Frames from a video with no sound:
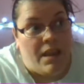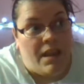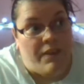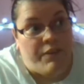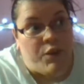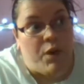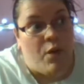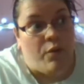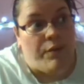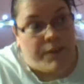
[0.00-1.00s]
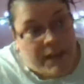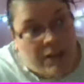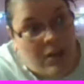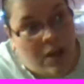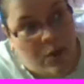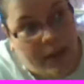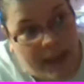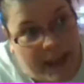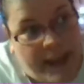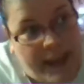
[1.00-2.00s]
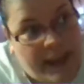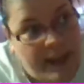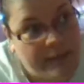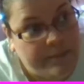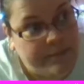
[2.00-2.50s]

if you don't feel okay,